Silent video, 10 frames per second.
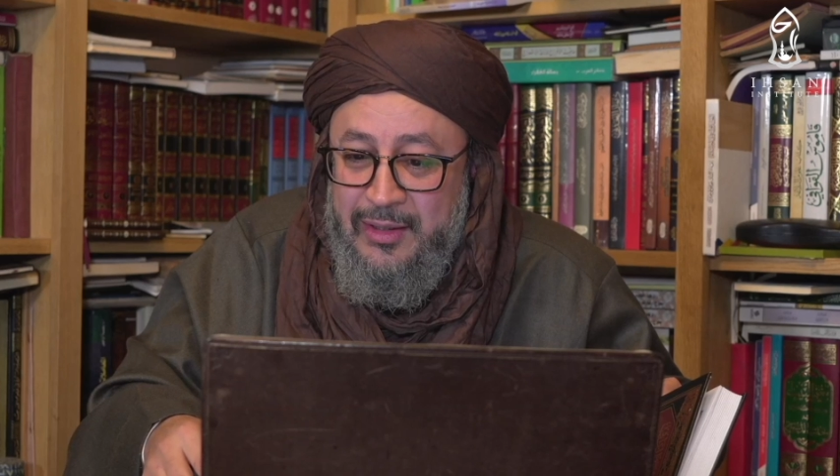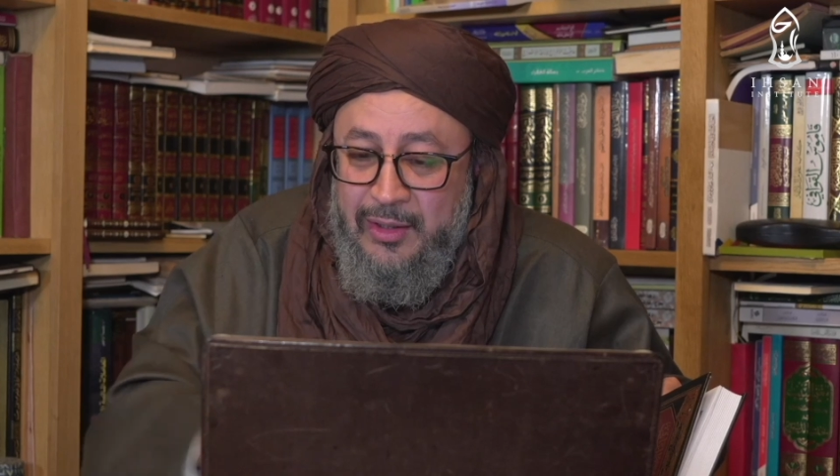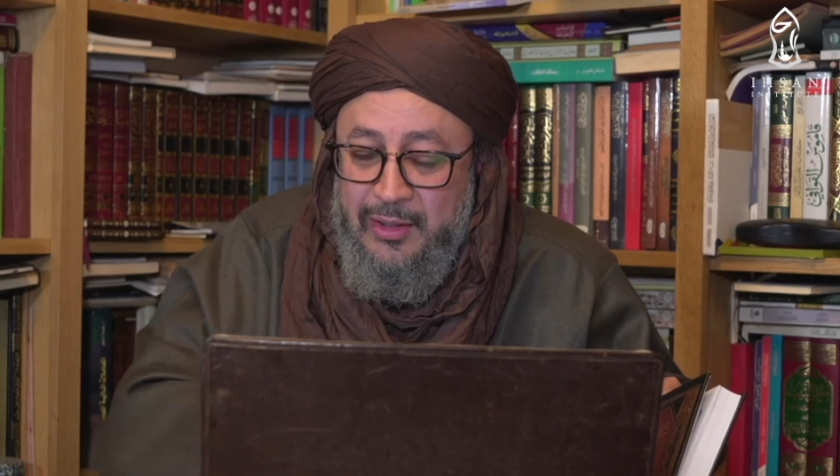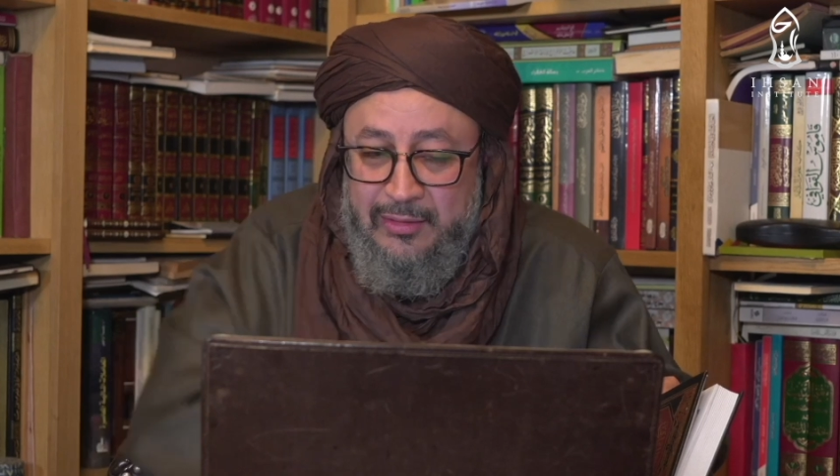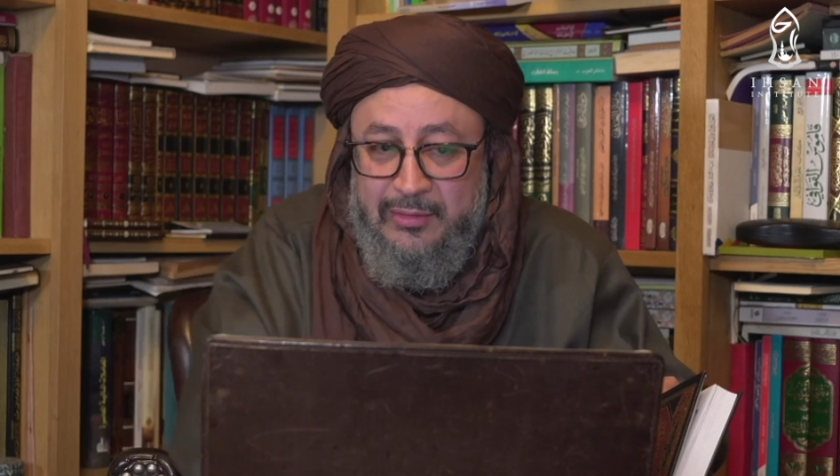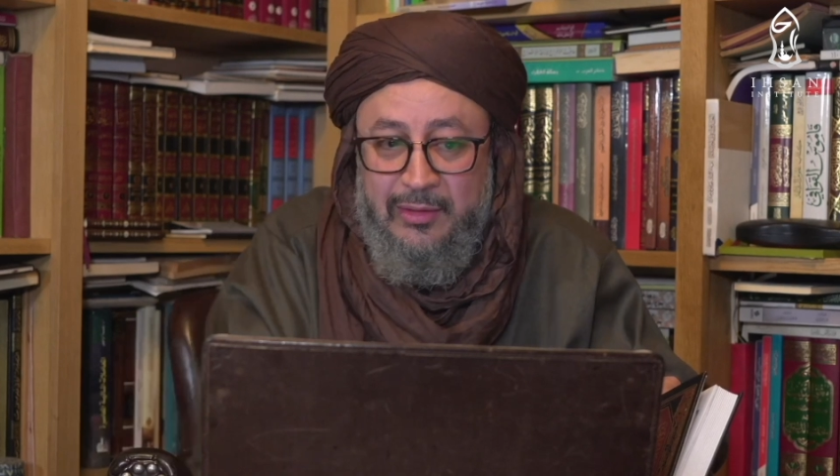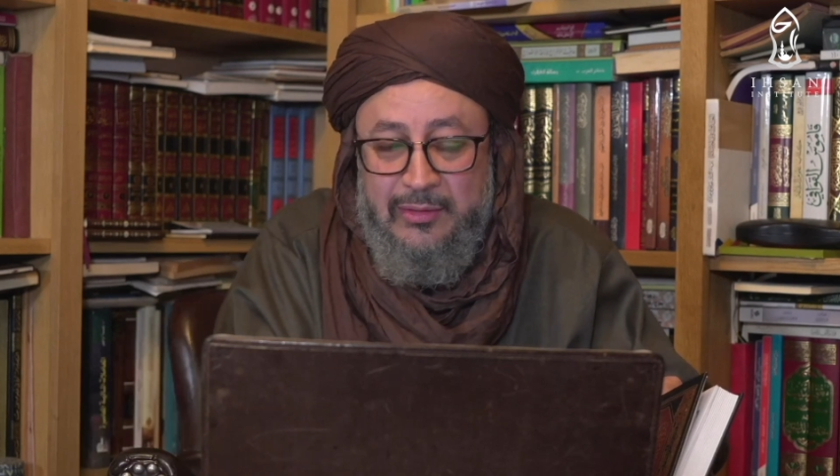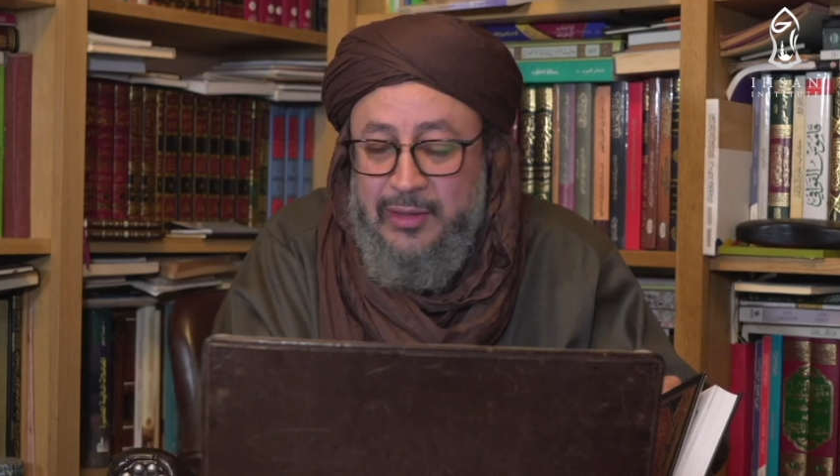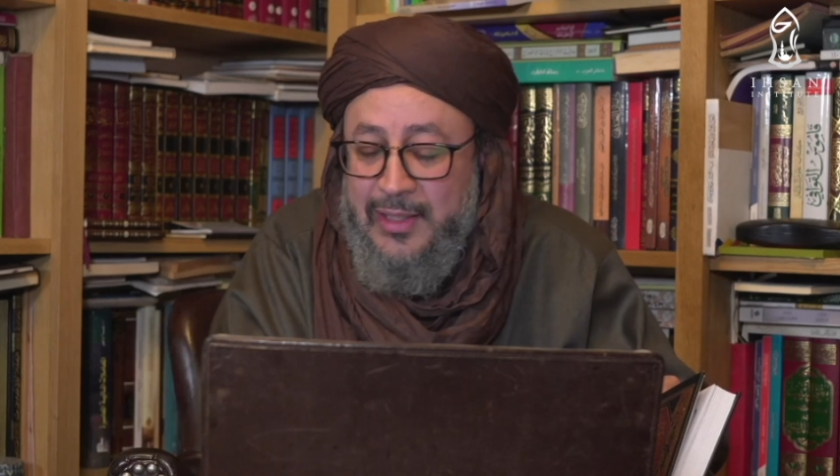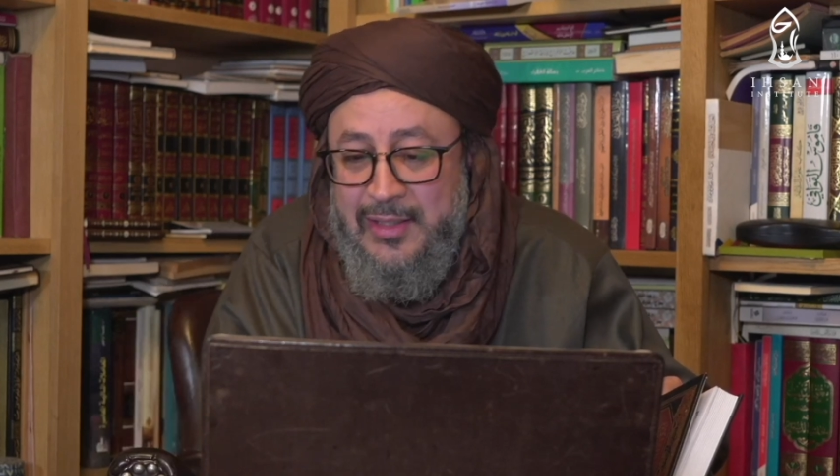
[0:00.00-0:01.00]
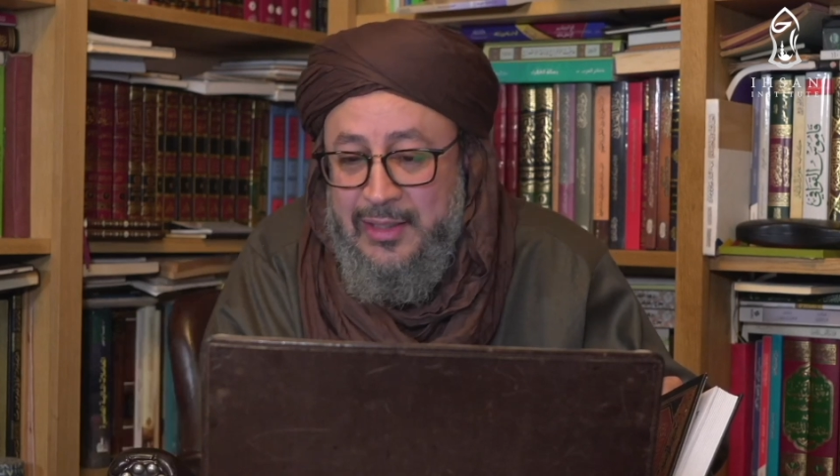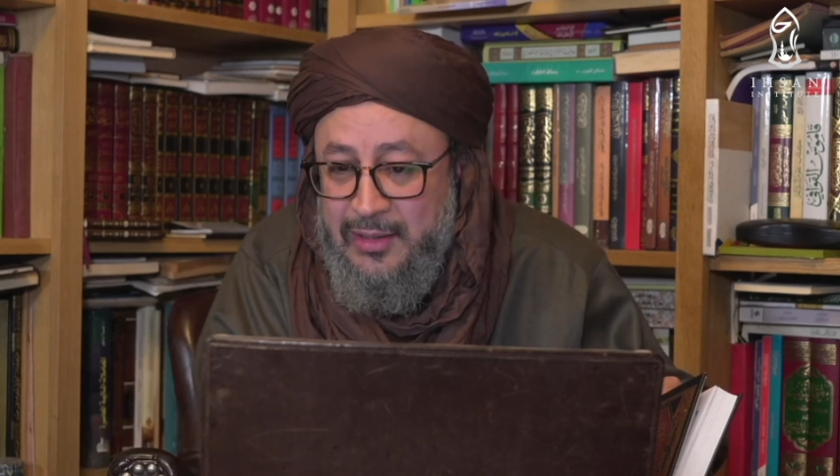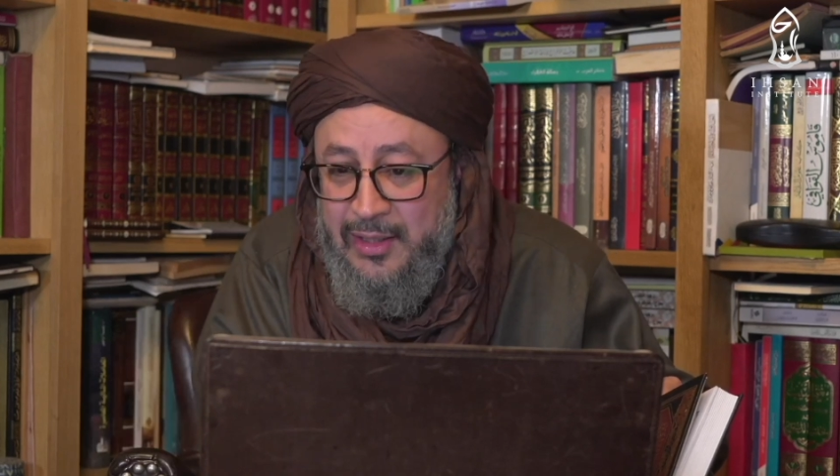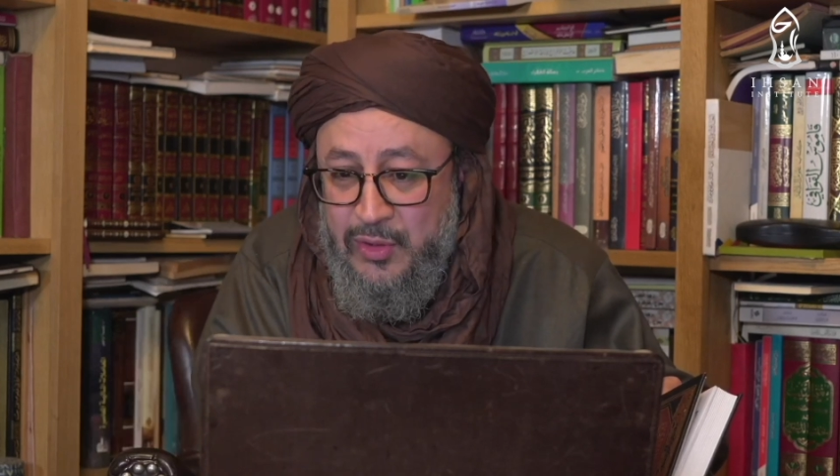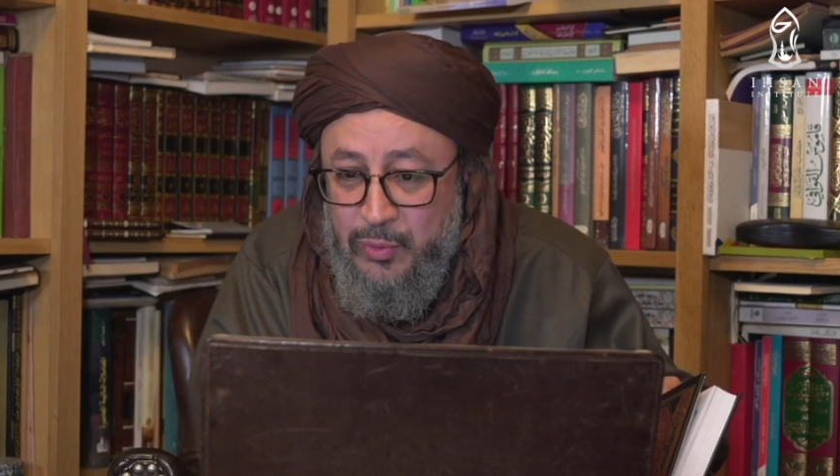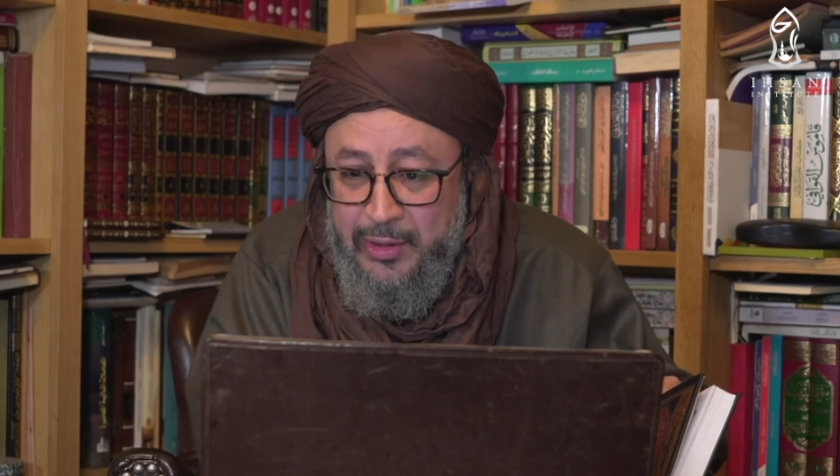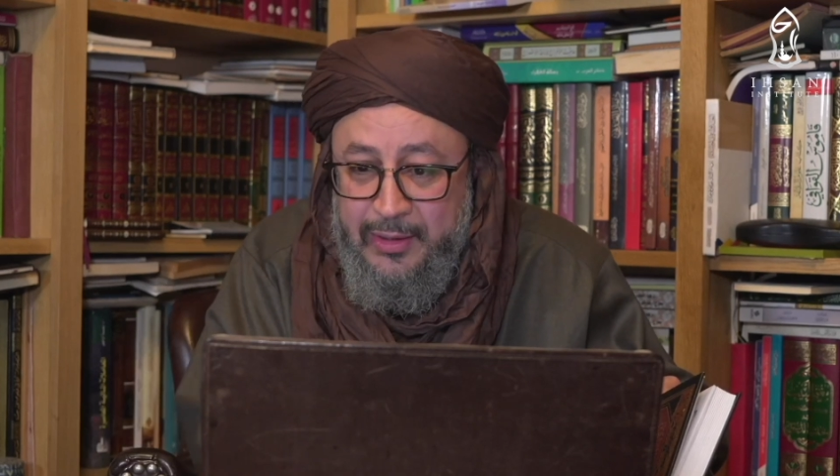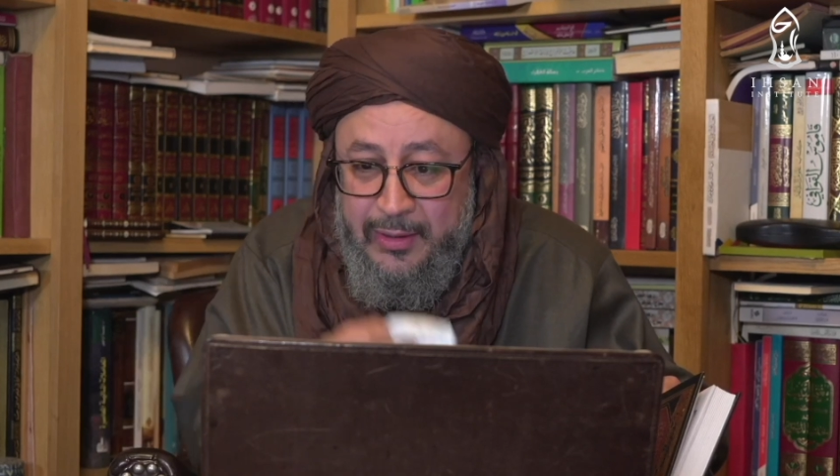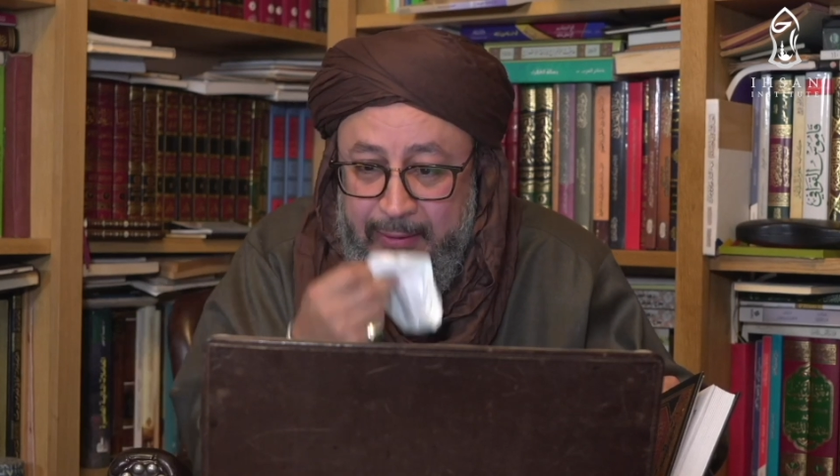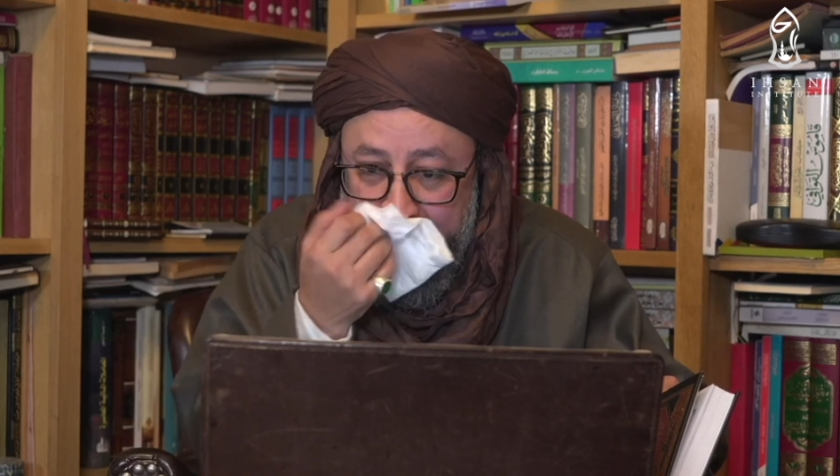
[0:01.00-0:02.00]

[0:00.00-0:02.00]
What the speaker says: That doesn't work.